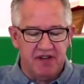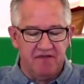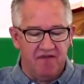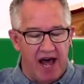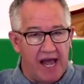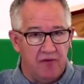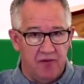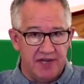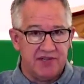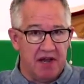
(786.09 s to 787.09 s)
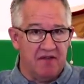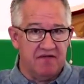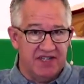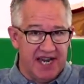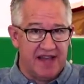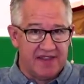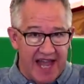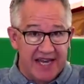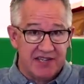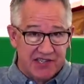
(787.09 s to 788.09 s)
the virus of death
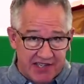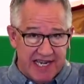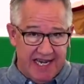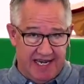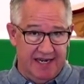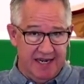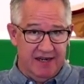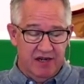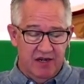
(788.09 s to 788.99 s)
and sin